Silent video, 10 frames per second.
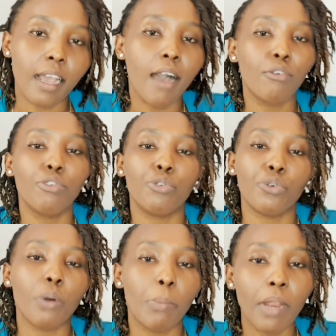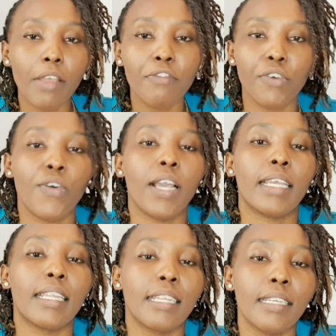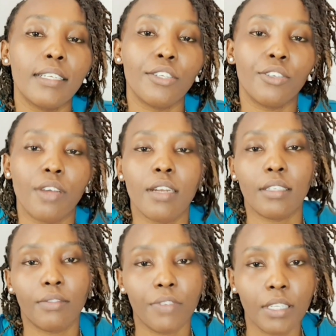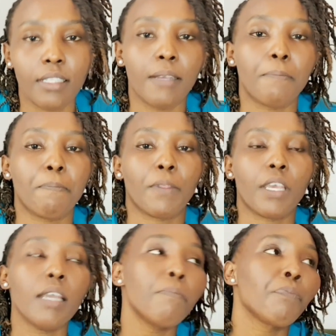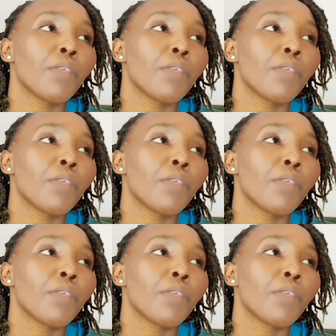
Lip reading: How do you apply for a Canadian tourist visa? Okay.